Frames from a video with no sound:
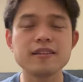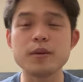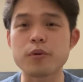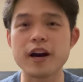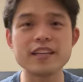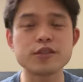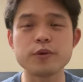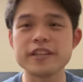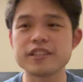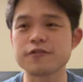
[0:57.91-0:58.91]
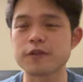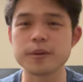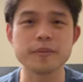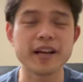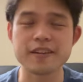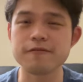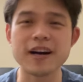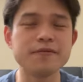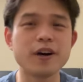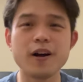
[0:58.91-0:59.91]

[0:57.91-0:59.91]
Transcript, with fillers: The price ranges from like $5